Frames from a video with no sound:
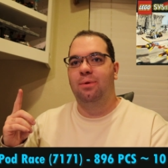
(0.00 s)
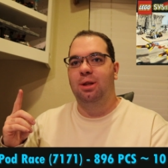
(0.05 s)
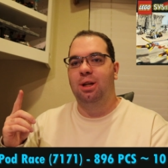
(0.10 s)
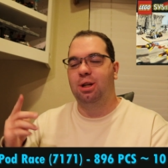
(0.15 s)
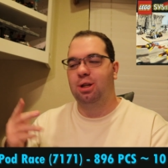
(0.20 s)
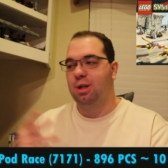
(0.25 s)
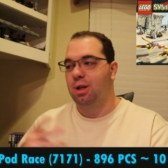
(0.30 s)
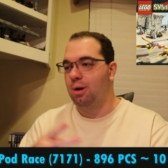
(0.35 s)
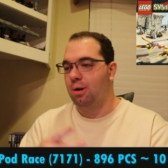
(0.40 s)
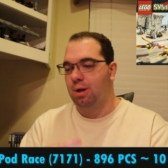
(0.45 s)

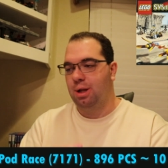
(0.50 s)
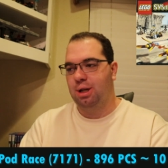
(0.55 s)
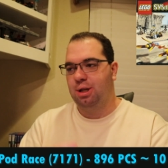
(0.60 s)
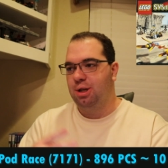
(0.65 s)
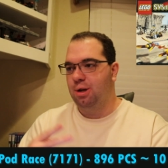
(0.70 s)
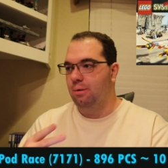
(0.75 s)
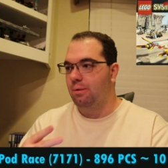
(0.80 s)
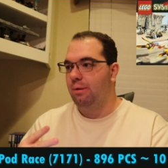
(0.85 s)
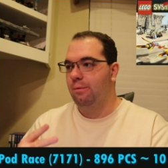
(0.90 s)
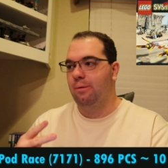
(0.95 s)
the
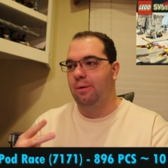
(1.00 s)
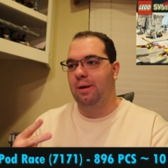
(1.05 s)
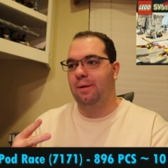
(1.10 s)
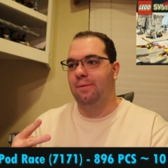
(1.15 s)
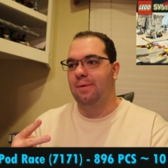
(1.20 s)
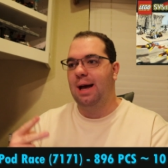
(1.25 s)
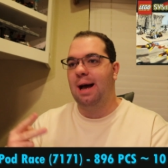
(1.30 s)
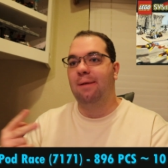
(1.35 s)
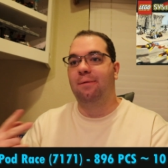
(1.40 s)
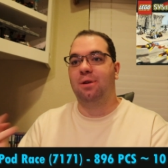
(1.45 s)
2 that
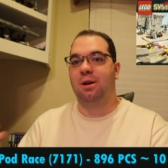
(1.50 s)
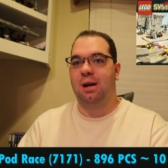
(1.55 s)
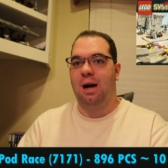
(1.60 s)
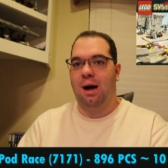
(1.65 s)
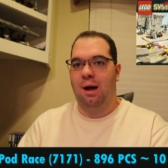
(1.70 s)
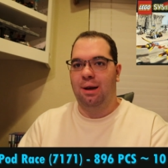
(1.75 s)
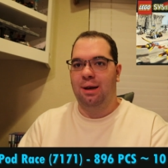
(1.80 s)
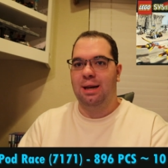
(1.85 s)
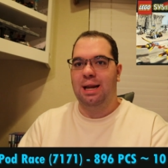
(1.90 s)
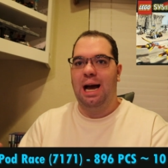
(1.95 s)
we've ever
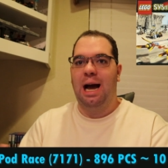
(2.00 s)
gotten